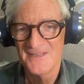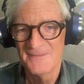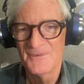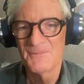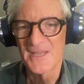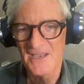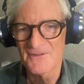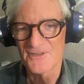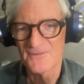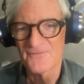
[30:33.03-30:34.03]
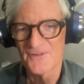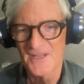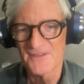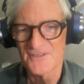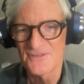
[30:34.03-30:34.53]
But we carried on for
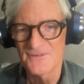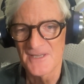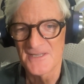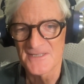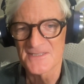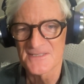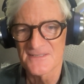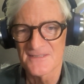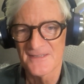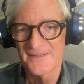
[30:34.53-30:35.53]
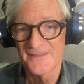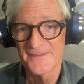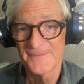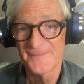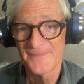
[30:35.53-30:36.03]
another 2 years
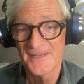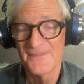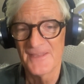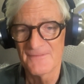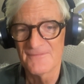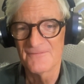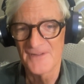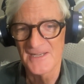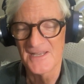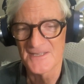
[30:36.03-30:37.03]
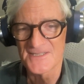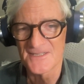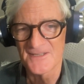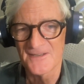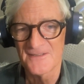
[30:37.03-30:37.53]
and then realized
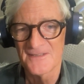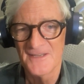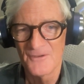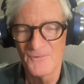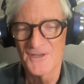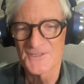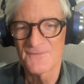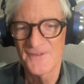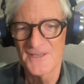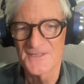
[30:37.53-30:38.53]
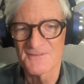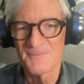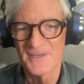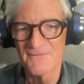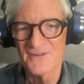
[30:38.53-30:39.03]
that our worst fears were
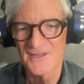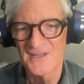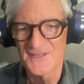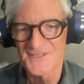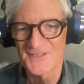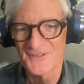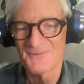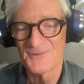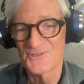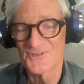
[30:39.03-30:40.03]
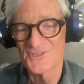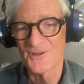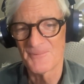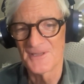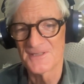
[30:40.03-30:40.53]
being realized and that we should
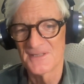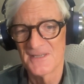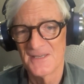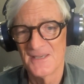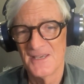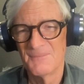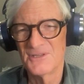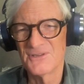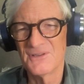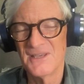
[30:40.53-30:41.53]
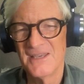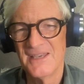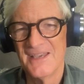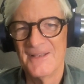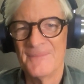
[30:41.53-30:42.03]
stop it. But you
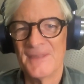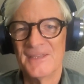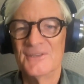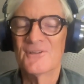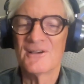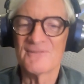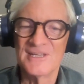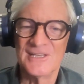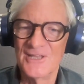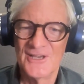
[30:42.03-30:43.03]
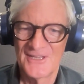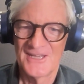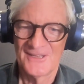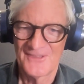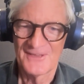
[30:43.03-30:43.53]
can't really learn
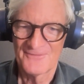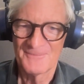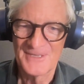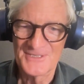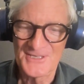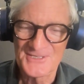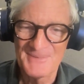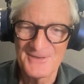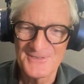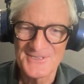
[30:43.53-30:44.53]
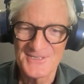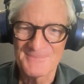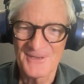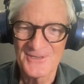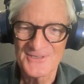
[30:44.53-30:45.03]
anything from these experiences
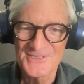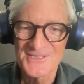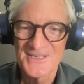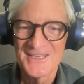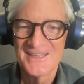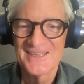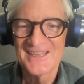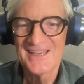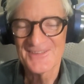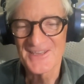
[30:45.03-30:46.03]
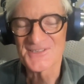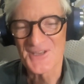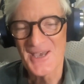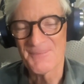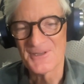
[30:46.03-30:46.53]
because things
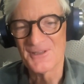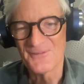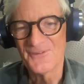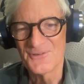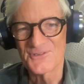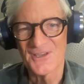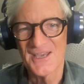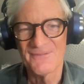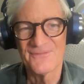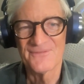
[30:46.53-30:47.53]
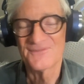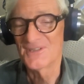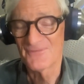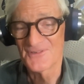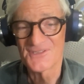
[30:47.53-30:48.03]
that happen in the future have
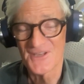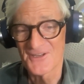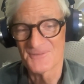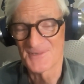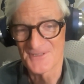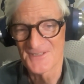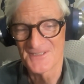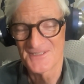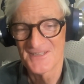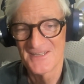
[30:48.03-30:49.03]
different circumstances.